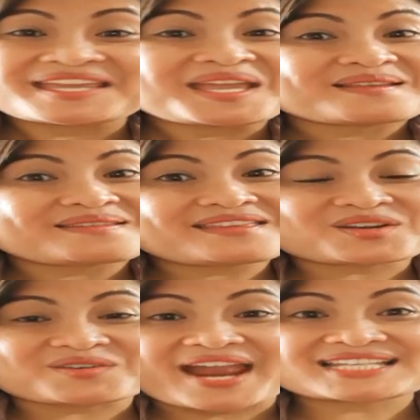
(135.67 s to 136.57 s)
The
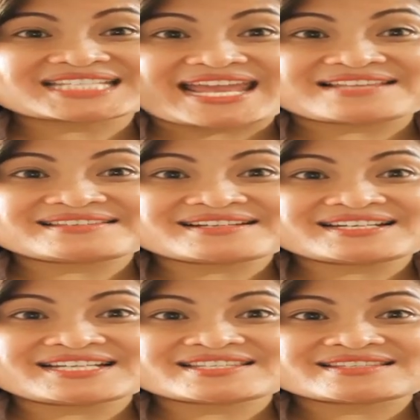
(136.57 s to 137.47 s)
correct answer
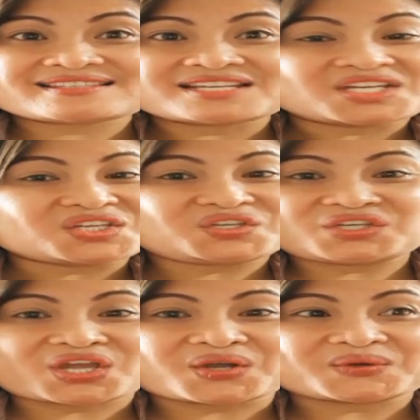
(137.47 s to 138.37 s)
is
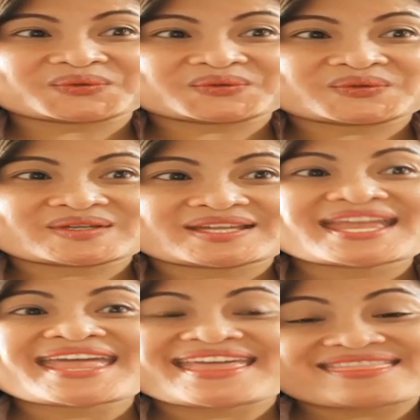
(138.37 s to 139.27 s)
no.
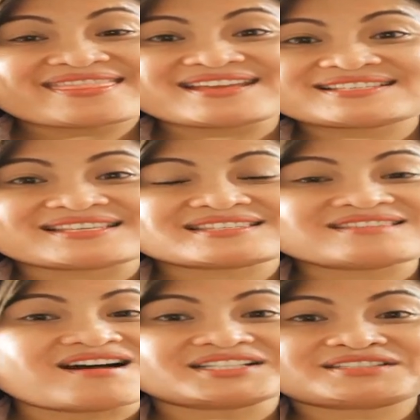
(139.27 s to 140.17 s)
This is
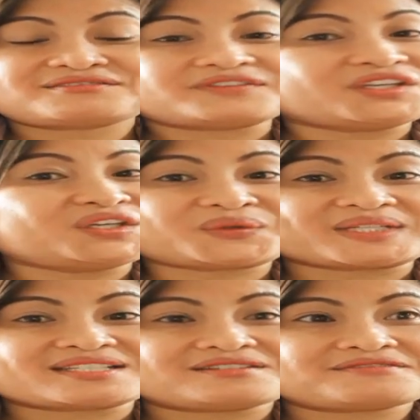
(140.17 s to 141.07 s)
not
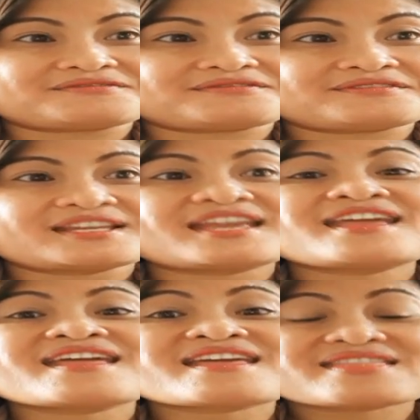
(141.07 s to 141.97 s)
figurative.
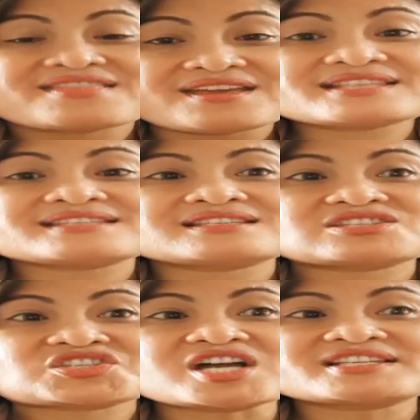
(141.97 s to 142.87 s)
This is
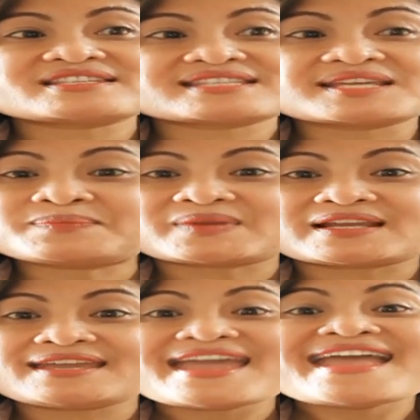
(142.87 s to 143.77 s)
just
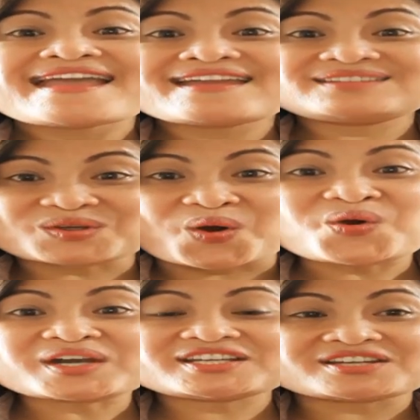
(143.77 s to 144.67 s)
simply an
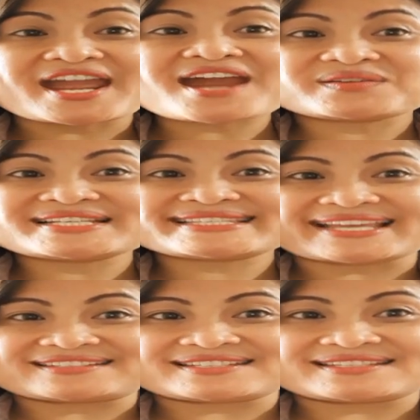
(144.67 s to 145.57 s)
ordinary
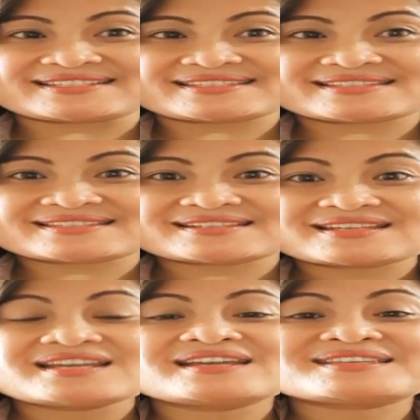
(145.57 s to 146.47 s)
sentence.
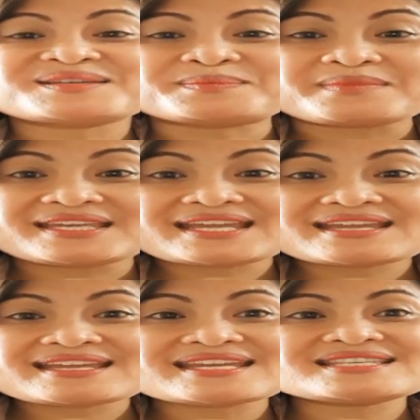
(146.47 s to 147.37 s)
The
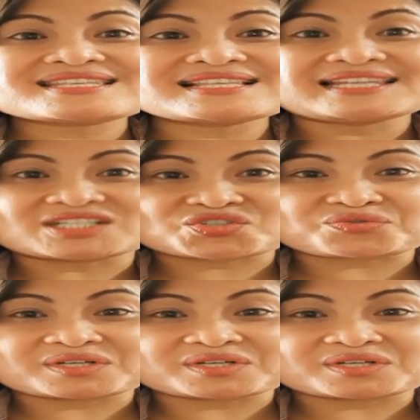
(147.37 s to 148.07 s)
meaning is literal.